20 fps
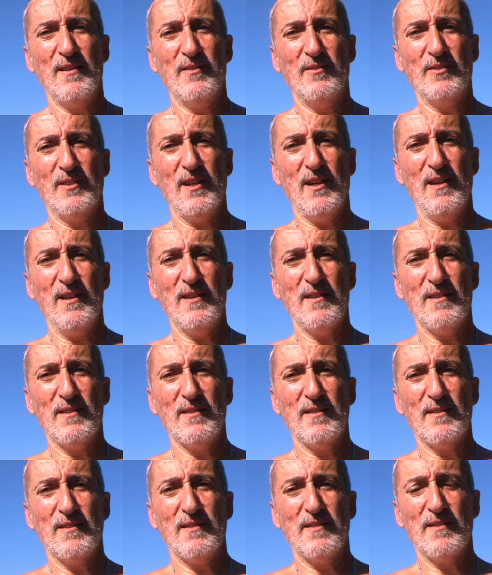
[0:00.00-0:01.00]
Okay?
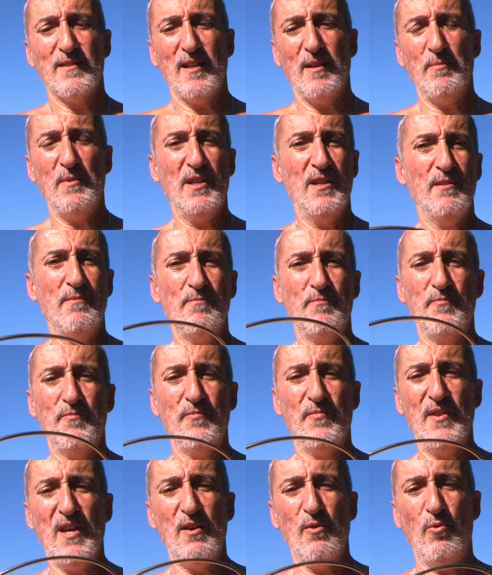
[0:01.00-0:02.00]
I mean,
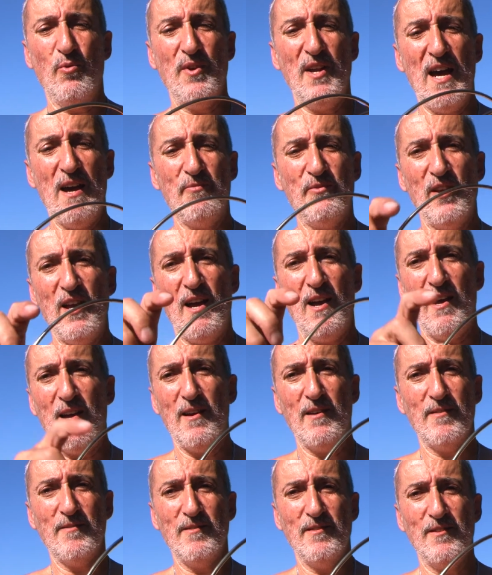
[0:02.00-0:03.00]
they don't have to,
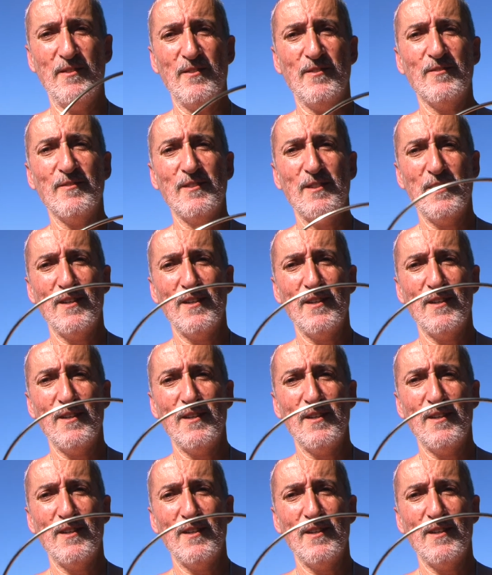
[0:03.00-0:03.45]
you know,